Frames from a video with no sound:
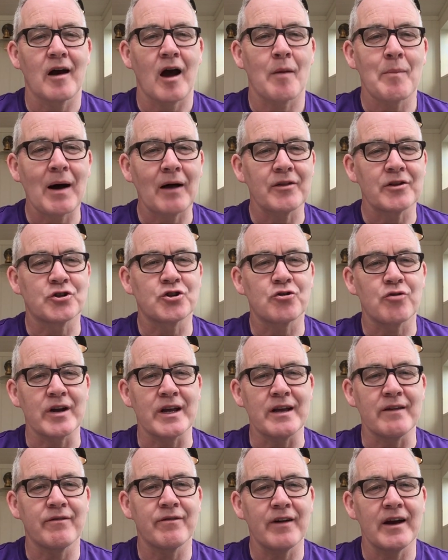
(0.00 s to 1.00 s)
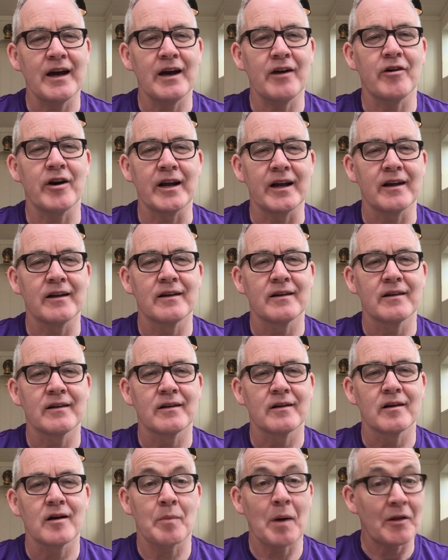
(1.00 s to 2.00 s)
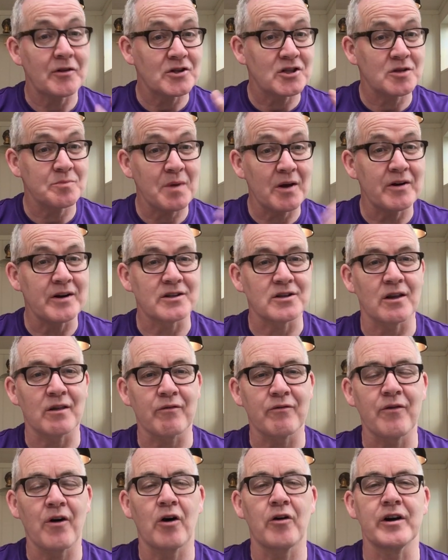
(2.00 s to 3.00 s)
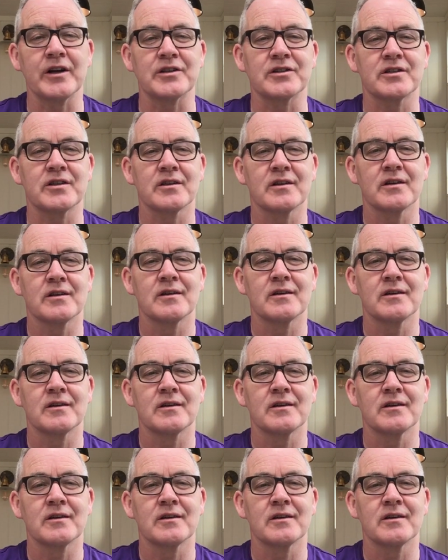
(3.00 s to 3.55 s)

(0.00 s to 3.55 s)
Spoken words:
about the tree fairy, about the spirit of the forest.